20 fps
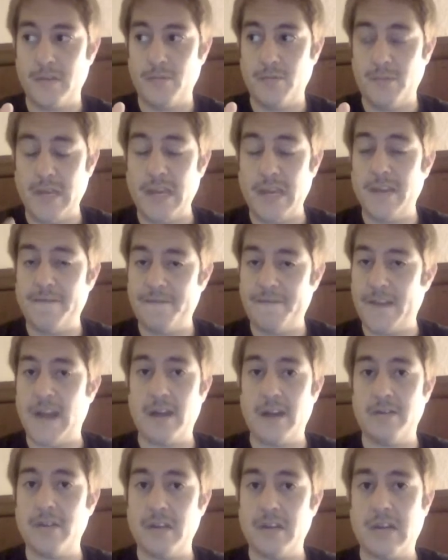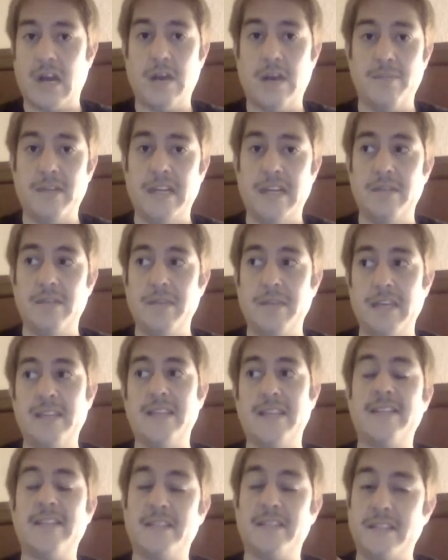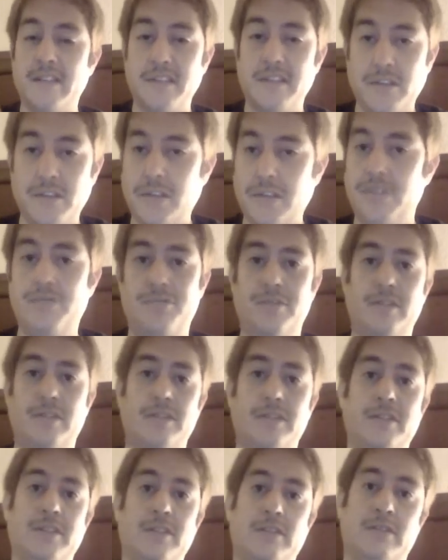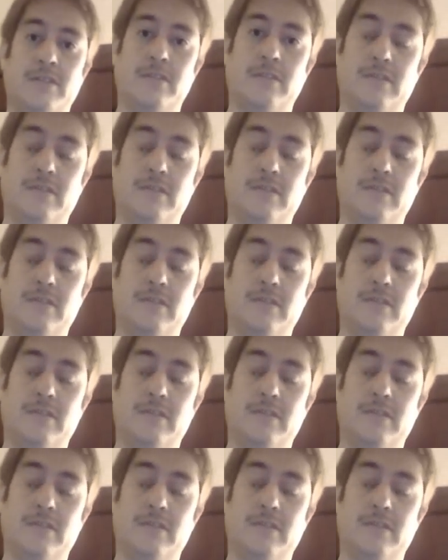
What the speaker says: We have found a common enemy, and that's the new trilogy.